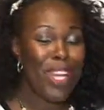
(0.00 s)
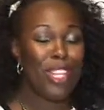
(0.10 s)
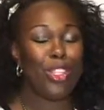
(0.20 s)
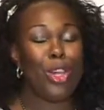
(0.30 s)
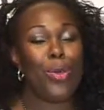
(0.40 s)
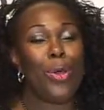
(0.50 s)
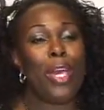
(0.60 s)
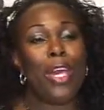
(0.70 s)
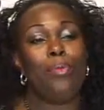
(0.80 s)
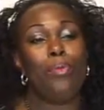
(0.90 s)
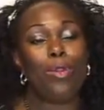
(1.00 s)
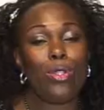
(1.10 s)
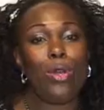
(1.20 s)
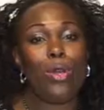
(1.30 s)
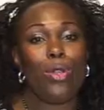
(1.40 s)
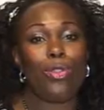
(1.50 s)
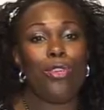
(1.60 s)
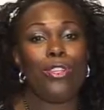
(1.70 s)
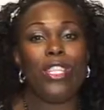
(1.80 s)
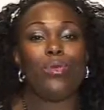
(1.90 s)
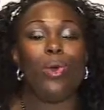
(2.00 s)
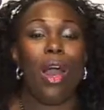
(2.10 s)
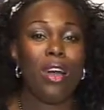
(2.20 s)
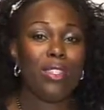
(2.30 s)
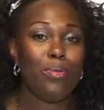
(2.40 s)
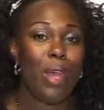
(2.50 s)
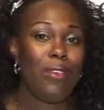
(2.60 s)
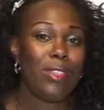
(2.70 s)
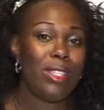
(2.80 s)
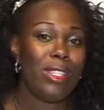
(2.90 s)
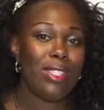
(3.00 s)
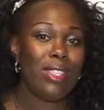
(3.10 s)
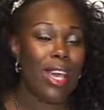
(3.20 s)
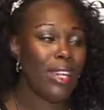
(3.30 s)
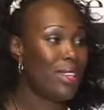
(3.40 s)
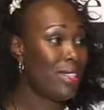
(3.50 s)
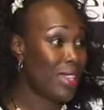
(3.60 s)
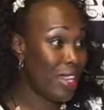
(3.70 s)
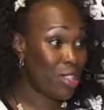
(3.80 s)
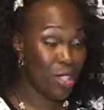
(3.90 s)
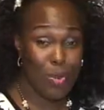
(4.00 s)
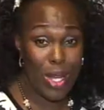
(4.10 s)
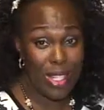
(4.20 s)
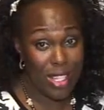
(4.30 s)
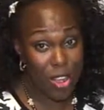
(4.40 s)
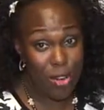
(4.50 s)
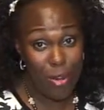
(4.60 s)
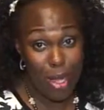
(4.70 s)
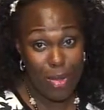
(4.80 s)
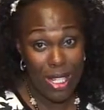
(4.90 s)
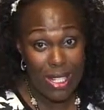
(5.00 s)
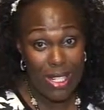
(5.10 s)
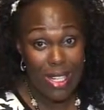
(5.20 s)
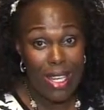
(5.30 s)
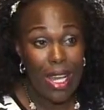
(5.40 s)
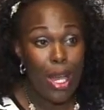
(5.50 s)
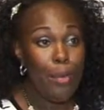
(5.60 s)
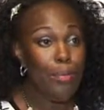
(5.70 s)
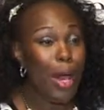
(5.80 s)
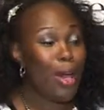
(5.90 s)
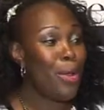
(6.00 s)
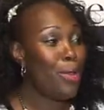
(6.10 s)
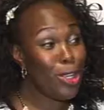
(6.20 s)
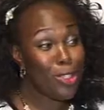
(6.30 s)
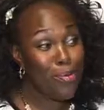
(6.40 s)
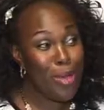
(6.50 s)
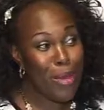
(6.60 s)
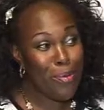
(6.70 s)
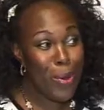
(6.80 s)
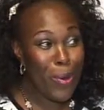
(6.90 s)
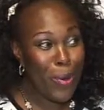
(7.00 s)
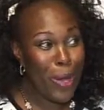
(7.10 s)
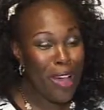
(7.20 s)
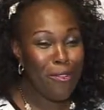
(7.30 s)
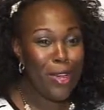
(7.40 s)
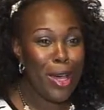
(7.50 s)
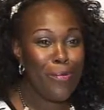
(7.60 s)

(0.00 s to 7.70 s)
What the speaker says: So most local authorities will ask parents to sign a Section 20 agreement, but lots of people have